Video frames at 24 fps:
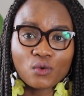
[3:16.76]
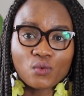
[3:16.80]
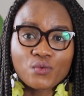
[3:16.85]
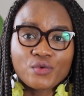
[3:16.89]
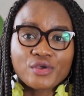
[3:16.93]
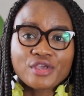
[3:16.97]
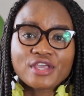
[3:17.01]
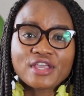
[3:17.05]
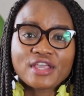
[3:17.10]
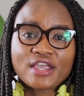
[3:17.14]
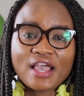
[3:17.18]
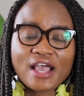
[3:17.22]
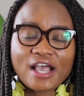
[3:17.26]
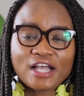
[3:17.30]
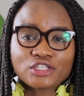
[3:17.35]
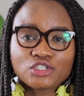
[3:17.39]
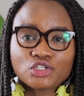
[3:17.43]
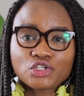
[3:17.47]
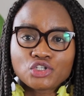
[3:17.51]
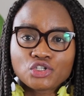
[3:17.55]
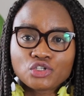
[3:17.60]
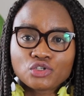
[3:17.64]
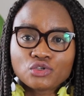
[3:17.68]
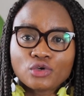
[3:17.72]
we had
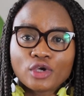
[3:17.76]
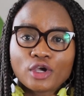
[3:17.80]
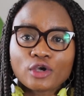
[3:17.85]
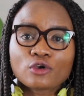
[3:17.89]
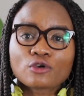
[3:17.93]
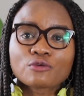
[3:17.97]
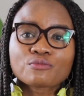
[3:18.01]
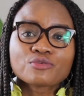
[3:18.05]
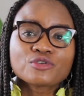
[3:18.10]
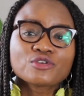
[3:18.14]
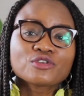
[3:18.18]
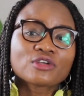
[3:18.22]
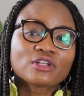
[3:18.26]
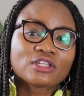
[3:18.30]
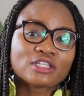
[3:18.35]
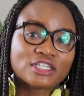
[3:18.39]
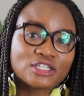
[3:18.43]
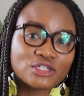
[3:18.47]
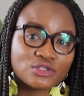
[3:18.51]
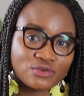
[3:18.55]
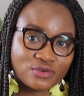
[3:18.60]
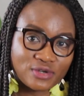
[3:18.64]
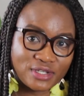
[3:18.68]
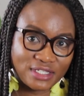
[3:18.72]
to do a computer
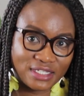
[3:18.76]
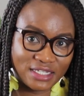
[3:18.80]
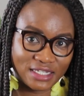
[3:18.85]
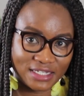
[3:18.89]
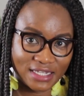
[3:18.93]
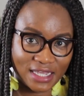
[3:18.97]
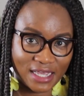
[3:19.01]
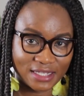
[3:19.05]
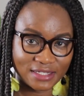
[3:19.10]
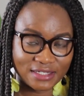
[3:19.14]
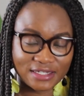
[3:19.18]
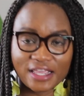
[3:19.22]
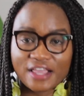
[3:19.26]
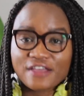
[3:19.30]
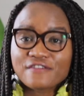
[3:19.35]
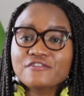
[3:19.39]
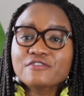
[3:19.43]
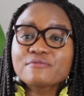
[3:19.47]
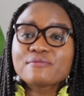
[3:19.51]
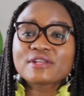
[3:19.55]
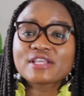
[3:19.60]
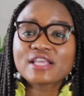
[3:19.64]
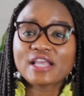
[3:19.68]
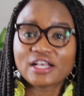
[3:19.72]
literacy test.
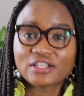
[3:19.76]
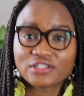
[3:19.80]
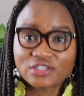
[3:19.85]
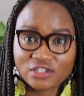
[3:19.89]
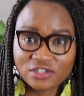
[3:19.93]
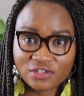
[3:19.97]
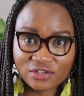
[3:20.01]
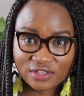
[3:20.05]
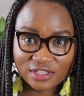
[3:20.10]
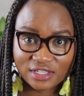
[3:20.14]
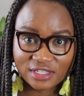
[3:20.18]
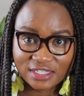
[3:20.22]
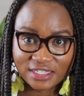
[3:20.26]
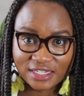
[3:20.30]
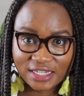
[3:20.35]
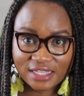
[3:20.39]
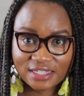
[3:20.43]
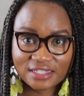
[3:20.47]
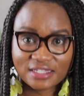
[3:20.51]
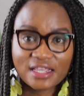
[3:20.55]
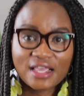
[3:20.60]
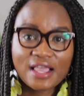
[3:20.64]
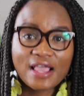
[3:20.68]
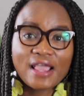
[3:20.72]
Everybody has to do this
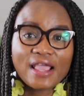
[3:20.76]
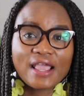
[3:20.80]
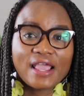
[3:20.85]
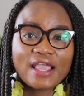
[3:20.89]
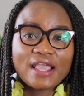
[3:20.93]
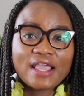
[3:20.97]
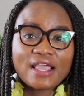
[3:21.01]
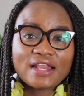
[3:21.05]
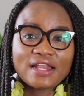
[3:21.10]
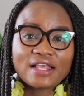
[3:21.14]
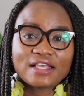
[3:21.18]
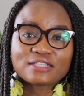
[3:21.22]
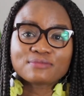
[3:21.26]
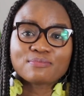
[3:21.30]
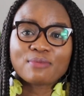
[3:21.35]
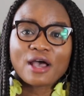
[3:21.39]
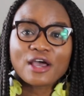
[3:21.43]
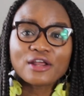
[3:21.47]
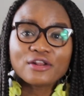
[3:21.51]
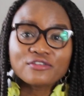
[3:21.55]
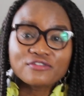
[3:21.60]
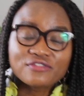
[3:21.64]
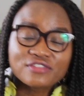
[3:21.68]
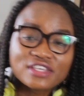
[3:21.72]
test. And as
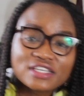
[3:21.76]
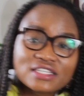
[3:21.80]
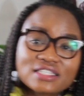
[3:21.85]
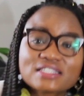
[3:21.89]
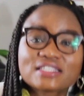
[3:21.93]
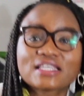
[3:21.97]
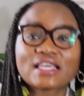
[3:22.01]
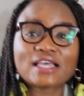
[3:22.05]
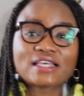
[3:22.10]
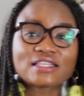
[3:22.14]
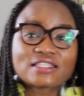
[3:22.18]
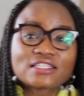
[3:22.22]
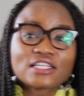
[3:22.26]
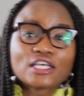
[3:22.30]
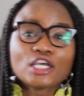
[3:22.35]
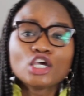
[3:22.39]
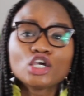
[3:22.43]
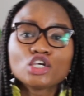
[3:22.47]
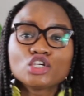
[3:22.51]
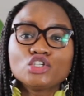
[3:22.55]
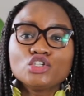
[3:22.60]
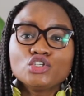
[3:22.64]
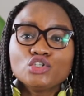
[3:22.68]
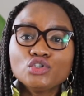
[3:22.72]
part of this test,
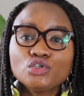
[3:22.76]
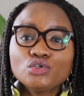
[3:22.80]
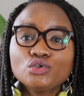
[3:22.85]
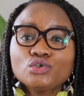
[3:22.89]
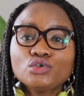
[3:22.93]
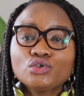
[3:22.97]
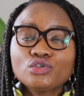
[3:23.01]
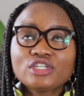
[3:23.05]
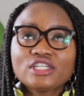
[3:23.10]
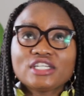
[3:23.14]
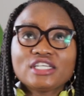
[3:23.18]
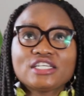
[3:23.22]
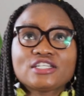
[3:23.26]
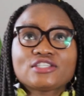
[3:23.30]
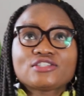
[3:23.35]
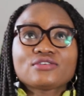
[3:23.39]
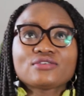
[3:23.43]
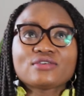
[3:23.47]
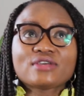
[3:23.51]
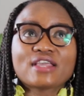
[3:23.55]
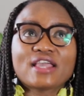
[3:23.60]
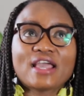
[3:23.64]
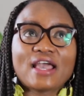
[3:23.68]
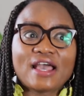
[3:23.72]
you need
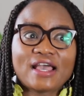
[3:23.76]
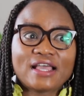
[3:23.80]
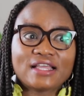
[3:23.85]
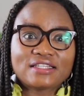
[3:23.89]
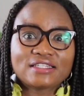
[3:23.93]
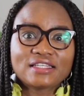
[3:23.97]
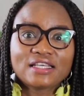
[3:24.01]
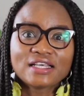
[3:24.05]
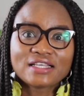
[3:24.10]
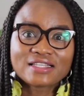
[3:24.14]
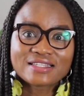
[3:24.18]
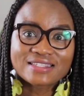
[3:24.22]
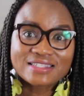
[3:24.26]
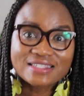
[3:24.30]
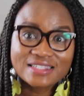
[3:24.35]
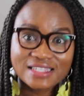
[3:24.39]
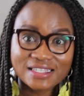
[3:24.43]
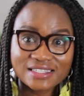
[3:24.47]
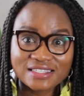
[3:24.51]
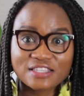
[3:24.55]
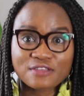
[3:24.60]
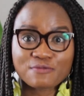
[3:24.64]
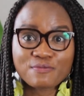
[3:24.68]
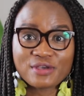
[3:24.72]
to get
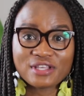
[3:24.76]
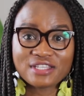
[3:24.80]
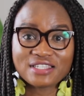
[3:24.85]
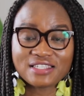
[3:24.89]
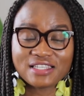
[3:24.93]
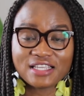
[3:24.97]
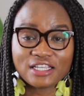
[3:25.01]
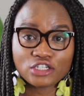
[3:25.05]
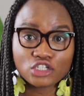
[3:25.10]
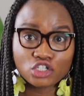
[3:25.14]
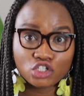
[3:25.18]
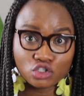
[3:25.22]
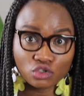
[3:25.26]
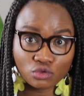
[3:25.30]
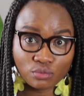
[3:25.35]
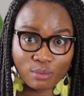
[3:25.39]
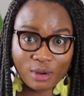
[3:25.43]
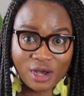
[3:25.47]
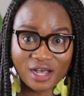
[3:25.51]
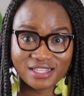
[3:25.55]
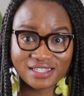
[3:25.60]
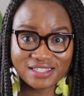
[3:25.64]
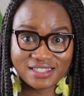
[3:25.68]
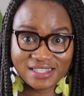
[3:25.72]
60% to
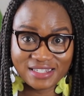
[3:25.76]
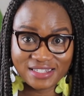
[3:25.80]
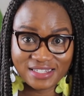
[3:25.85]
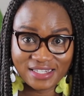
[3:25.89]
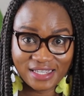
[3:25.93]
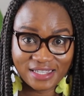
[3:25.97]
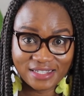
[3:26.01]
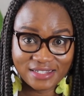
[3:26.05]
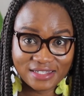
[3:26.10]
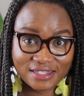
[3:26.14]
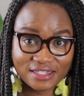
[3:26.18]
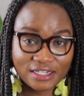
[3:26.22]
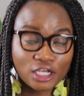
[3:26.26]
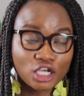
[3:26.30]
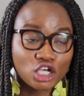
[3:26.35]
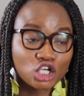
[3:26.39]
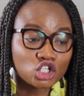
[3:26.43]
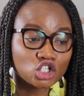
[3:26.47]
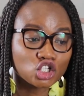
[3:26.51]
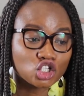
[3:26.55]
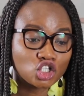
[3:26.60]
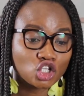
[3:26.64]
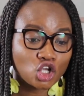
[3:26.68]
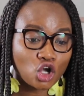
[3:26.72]
pass the test.
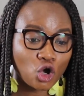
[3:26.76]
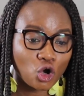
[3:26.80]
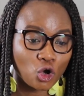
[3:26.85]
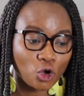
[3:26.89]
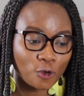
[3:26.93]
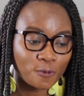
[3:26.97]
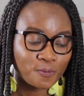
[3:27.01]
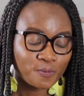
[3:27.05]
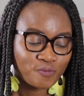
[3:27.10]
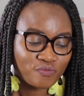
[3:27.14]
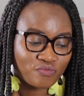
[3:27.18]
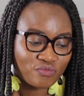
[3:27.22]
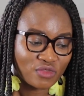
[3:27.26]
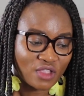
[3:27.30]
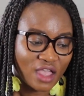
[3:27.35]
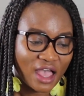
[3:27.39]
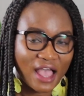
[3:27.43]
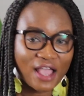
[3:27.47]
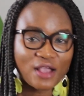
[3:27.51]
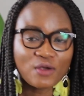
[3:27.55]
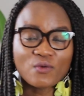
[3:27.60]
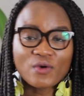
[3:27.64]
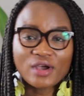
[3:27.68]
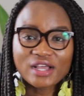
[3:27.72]
So
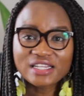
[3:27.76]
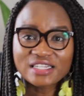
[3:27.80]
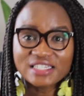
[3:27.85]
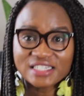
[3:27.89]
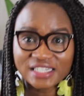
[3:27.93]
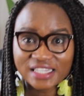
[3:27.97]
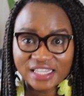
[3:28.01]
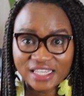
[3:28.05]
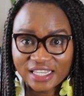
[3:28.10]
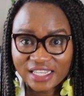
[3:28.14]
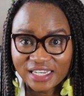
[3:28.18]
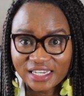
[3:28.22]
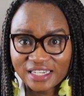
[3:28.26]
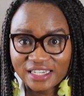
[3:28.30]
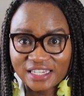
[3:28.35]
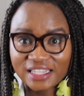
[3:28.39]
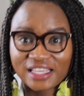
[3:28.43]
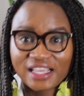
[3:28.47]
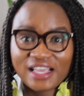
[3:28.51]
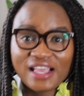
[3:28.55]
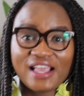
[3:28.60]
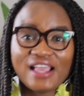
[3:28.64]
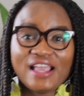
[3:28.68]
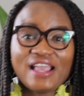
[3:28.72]
I went
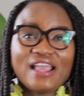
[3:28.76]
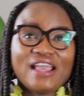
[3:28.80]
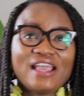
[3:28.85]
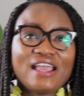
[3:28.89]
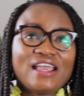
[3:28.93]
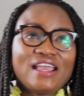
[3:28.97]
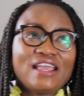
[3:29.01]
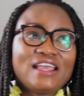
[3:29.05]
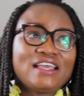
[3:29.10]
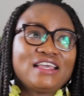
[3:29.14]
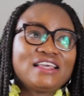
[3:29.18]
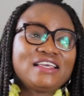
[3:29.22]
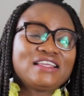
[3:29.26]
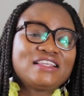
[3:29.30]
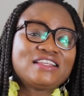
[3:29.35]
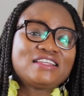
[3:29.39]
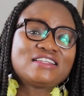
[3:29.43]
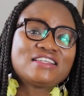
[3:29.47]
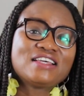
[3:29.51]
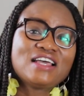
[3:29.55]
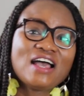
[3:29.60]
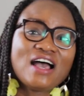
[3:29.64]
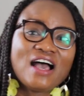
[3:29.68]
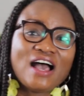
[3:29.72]
in
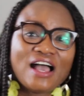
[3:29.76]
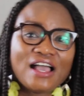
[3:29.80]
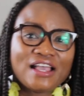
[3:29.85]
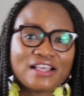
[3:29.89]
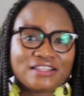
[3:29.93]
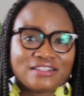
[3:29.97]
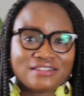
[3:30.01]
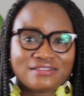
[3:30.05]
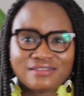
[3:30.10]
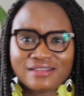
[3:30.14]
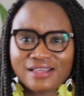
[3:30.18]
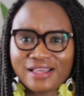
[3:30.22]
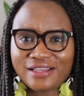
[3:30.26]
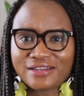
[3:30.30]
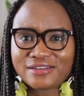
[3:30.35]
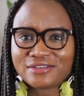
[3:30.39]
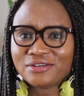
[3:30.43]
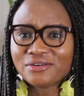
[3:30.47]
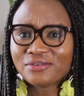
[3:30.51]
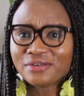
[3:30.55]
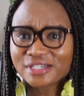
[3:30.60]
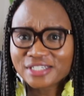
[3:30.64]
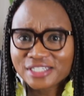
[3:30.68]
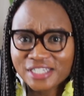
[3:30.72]
and I had
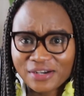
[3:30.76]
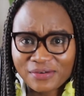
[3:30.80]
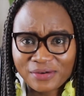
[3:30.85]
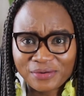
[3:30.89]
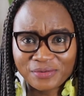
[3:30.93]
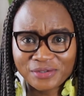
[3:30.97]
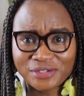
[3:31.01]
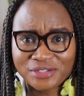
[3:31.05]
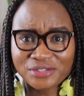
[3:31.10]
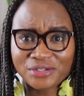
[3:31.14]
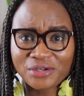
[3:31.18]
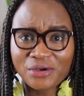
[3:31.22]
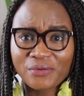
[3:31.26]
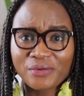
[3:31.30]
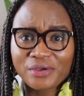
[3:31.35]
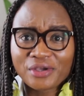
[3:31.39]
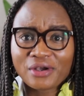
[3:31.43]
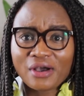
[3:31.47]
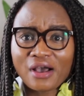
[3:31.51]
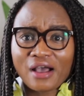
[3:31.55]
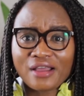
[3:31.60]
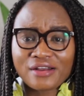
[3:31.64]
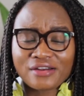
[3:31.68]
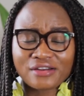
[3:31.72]
no idea what was going
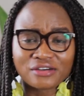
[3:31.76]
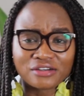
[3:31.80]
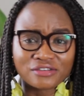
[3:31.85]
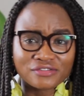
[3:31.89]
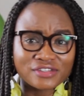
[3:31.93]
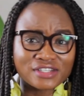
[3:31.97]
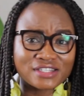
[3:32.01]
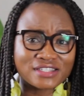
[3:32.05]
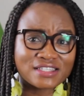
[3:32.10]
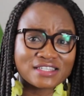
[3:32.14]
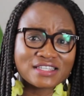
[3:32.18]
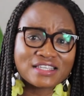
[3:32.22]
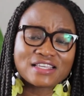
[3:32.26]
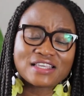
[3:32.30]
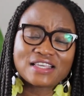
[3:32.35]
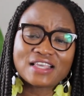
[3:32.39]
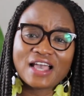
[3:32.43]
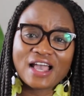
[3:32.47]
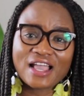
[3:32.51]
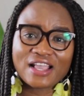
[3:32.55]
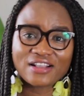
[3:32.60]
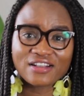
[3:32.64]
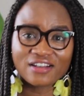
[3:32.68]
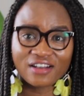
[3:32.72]
on. Obviously,
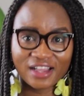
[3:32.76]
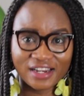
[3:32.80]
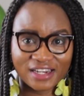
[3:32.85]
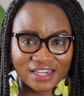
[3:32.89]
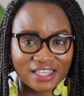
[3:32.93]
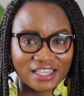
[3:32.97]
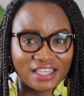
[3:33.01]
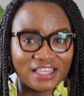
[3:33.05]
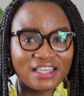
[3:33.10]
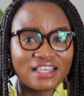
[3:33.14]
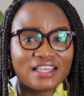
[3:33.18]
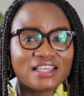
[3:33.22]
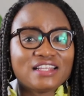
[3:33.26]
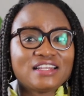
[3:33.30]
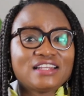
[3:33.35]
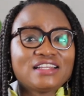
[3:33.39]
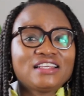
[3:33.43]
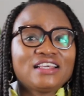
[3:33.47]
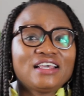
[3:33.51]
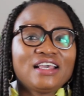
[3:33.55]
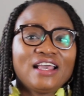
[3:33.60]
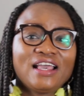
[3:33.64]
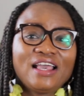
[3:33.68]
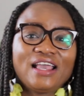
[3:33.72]
I got
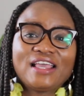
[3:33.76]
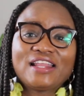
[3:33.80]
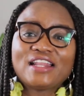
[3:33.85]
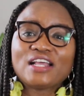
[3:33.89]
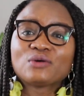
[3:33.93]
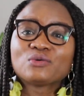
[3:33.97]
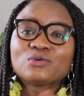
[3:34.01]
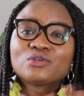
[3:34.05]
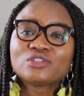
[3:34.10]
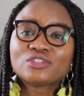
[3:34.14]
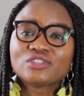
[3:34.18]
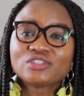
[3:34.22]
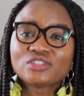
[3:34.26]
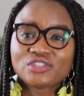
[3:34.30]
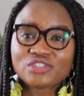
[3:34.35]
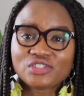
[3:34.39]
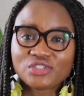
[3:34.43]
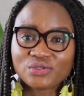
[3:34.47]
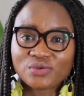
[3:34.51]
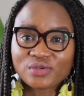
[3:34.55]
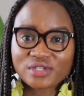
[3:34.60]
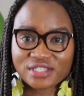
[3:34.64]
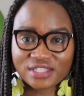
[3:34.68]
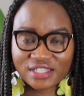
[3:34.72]
in and I will
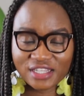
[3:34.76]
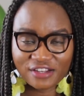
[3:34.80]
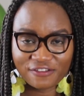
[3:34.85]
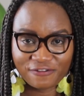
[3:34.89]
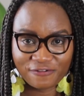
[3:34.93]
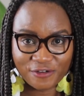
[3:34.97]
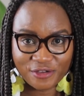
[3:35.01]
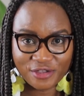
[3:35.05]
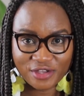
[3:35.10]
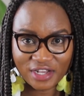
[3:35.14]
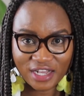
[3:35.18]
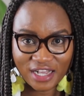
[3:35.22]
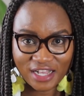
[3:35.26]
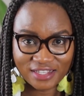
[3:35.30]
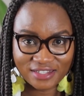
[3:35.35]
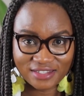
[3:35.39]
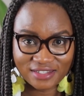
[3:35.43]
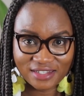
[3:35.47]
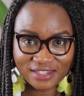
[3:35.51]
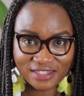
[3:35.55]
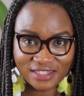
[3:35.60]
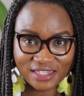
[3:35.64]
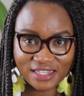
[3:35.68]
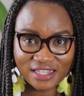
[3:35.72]
do a skit for you guys
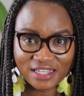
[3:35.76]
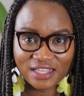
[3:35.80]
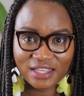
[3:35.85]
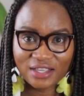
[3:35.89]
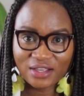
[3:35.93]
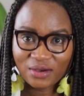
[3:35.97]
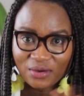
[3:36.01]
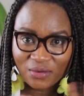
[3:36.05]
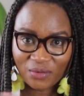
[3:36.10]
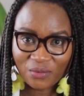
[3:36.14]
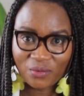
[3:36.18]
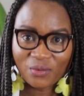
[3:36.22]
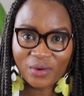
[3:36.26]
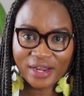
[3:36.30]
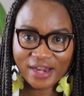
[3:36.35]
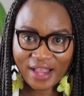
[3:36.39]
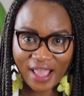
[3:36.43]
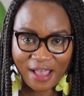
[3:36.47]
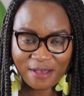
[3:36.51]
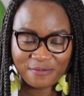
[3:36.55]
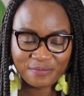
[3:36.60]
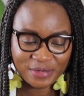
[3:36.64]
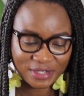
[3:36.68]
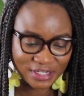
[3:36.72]
to see what
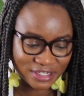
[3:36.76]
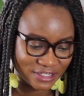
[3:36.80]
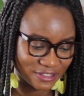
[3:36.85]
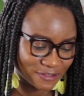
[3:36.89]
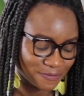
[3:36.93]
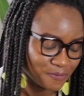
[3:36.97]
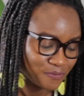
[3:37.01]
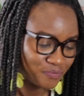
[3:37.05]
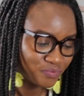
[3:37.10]
happened.